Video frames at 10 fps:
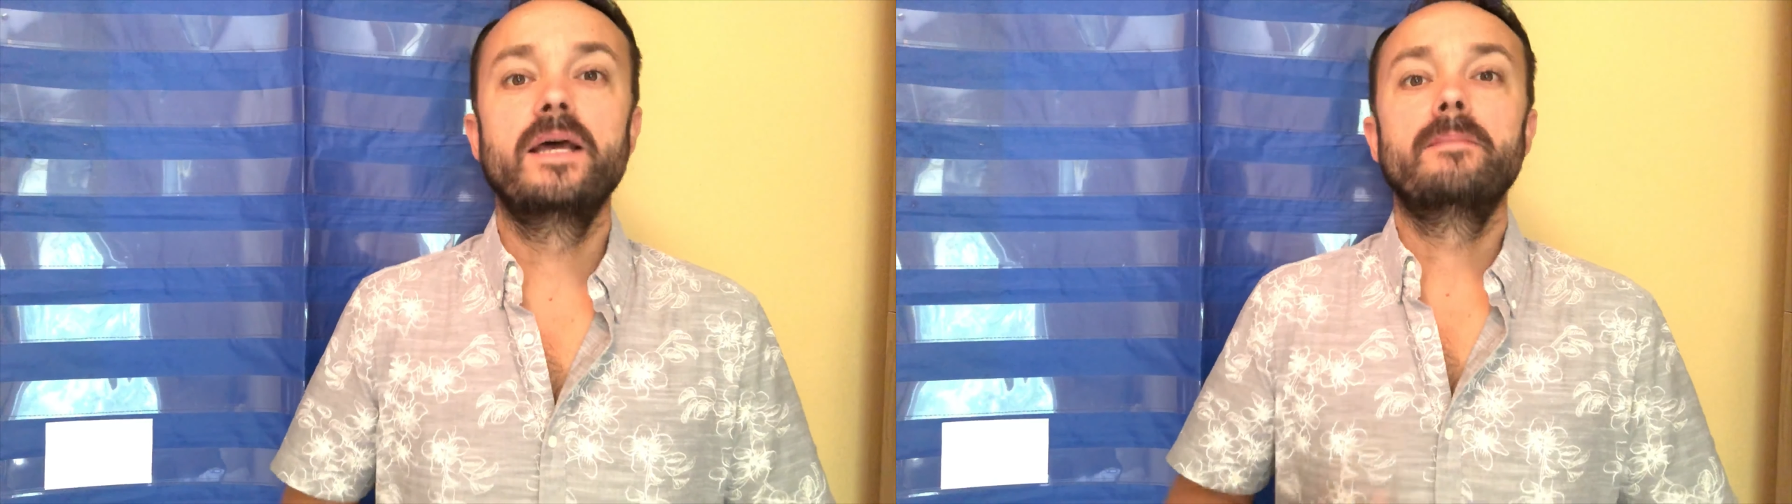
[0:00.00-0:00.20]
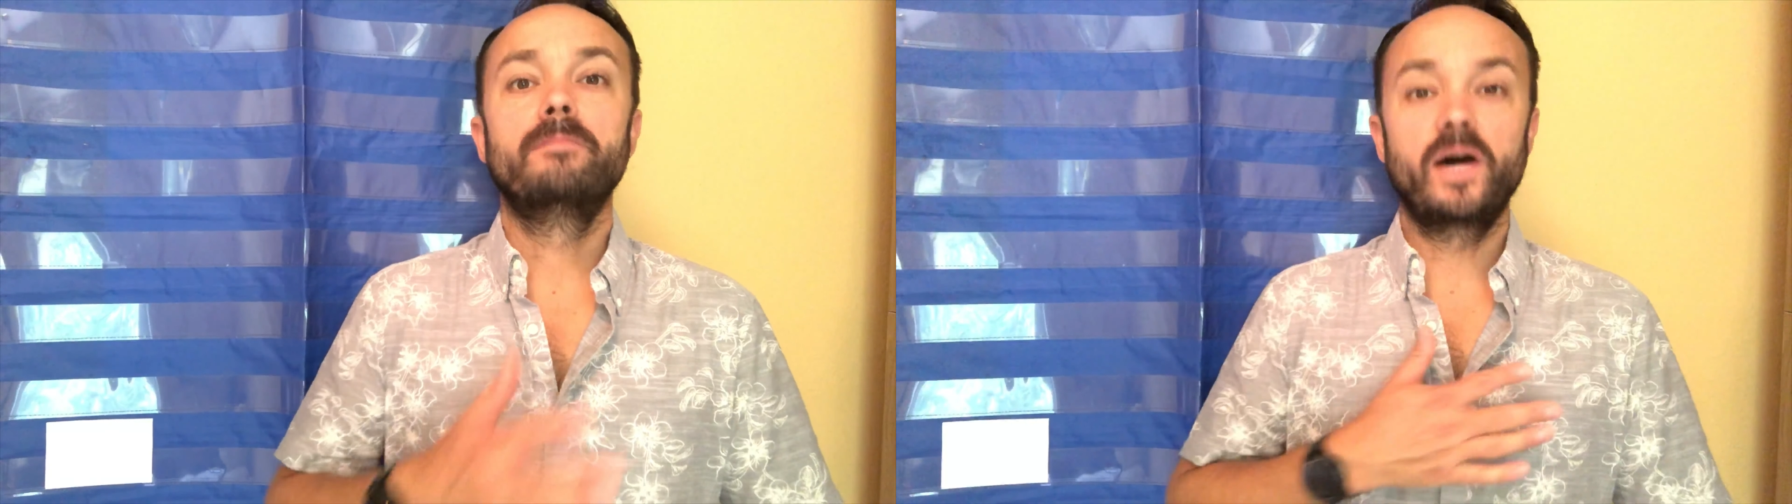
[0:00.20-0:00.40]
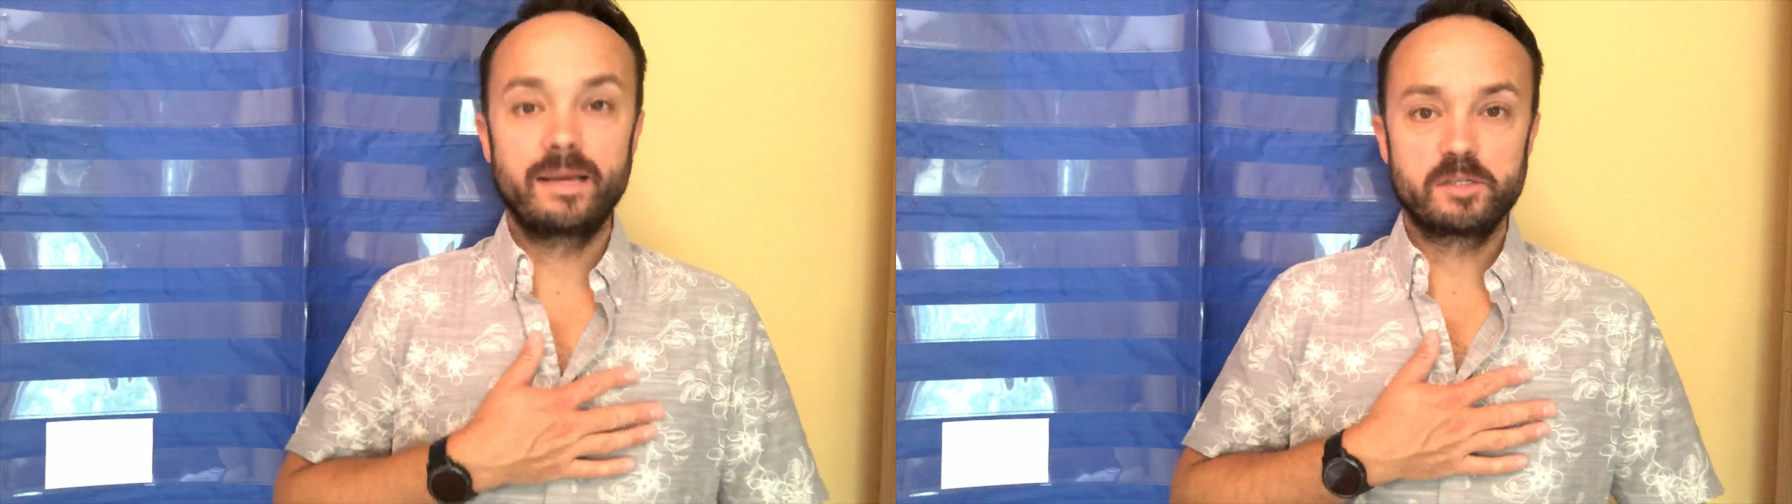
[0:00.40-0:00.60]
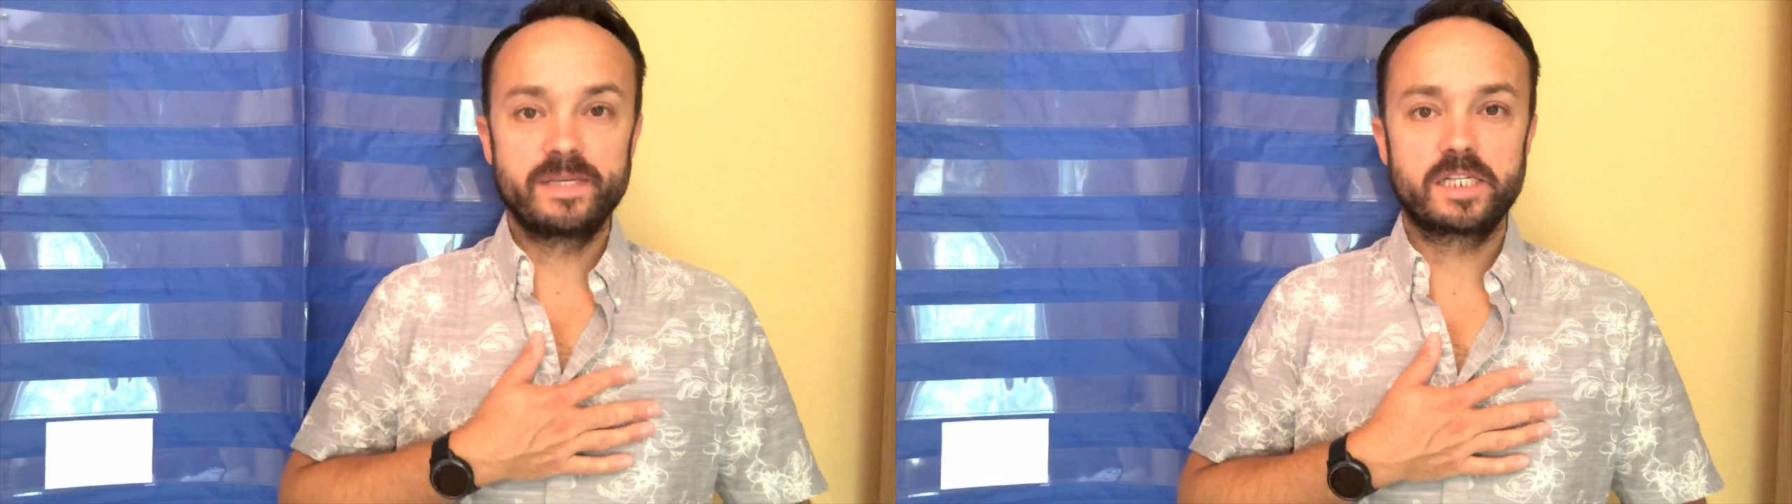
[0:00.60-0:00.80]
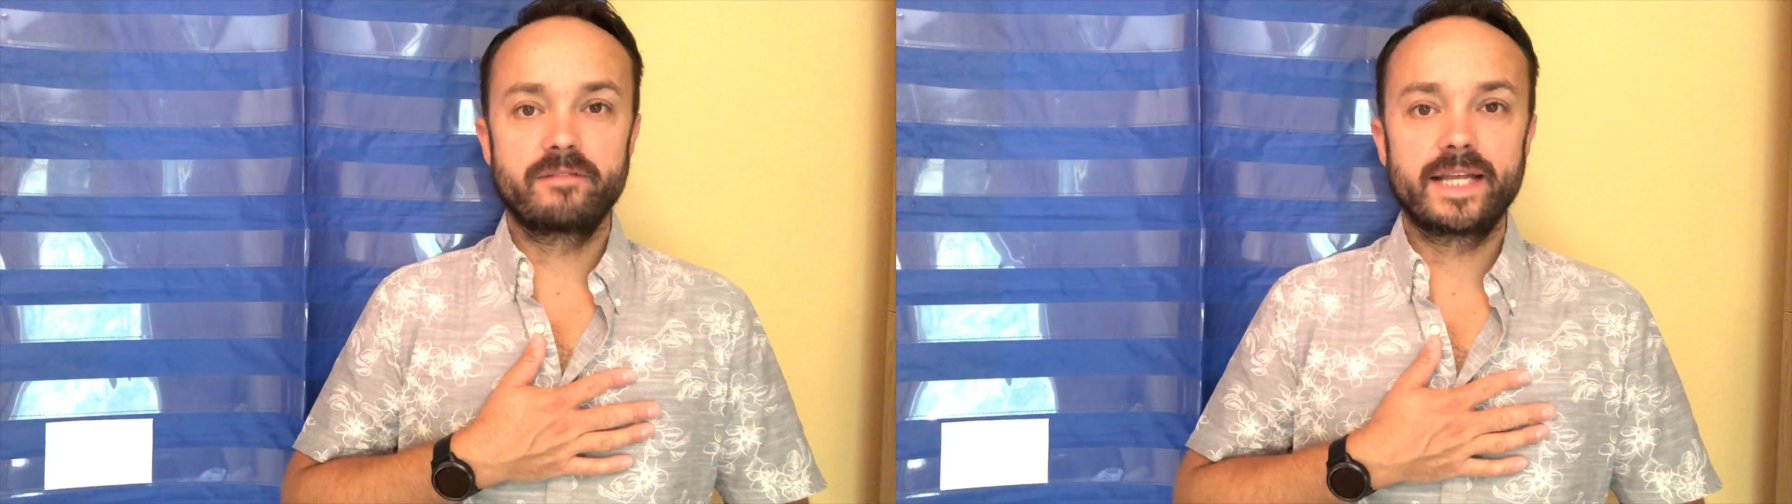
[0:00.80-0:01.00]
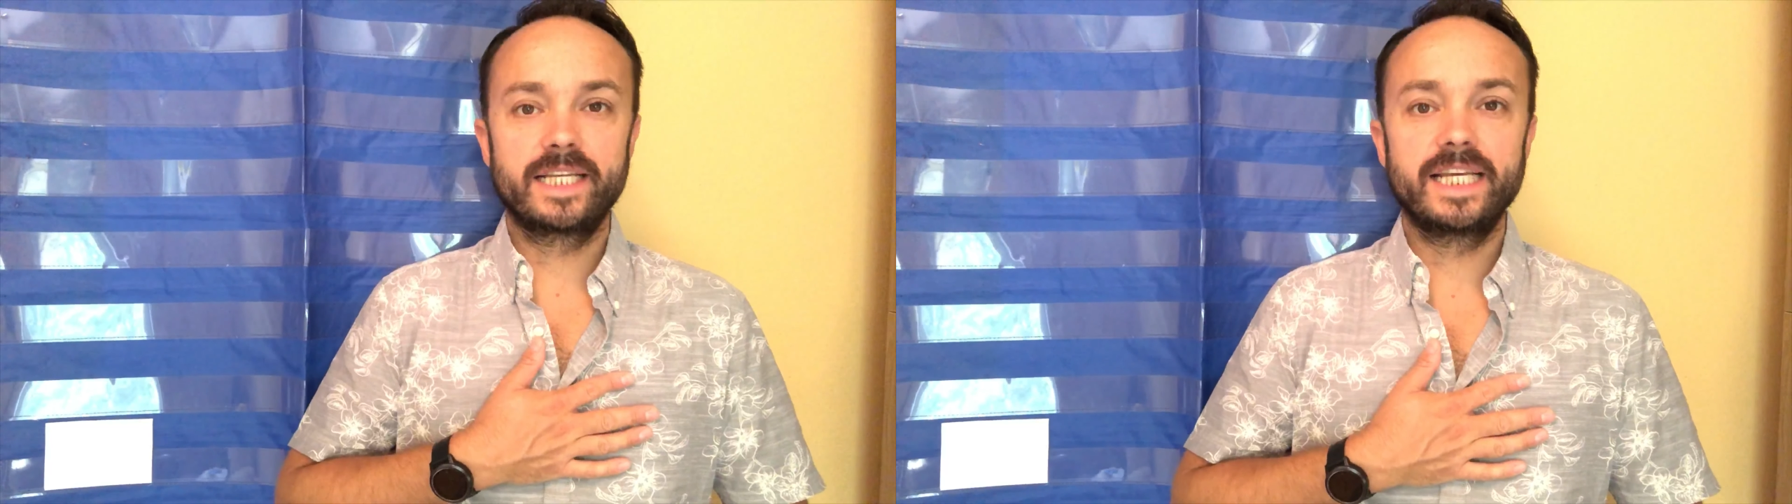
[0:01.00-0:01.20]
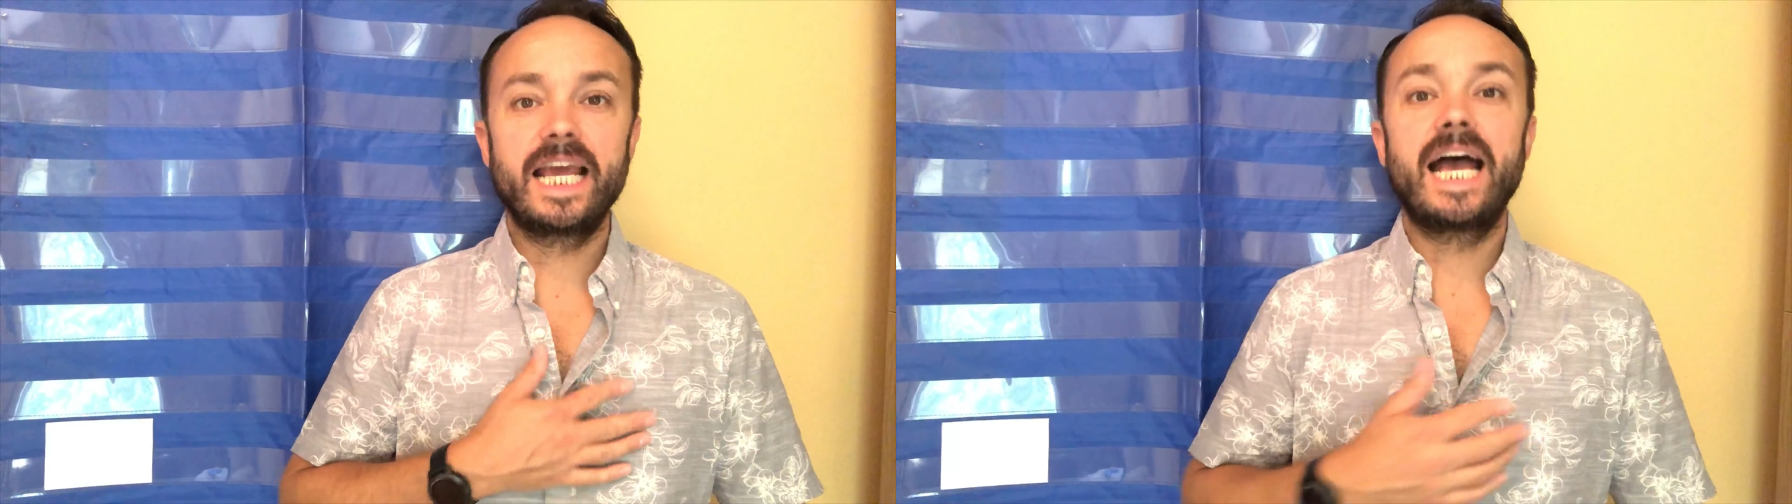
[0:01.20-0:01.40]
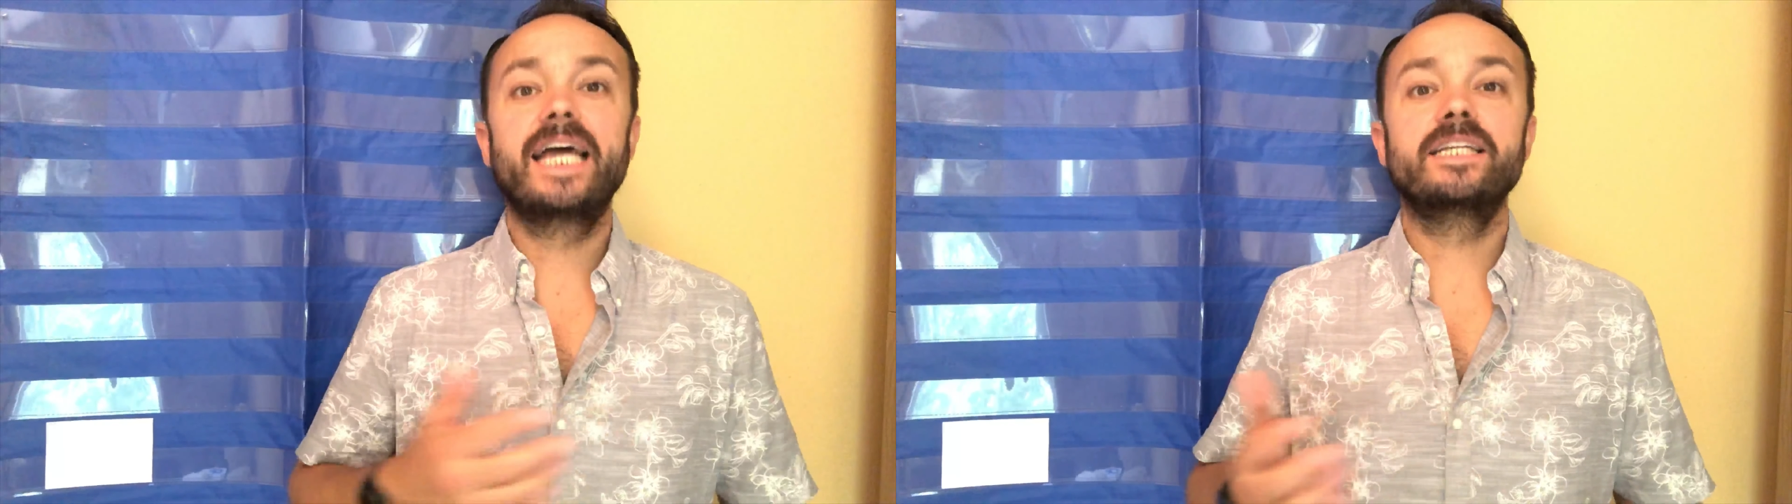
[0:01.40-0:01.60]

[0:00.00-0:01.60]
My name's Mr. Addley and